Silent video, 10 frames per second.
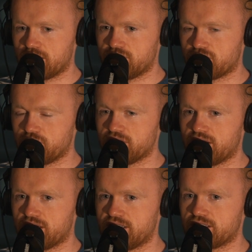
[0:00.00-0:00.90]
So
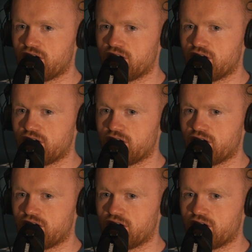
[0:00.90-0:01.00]
it's a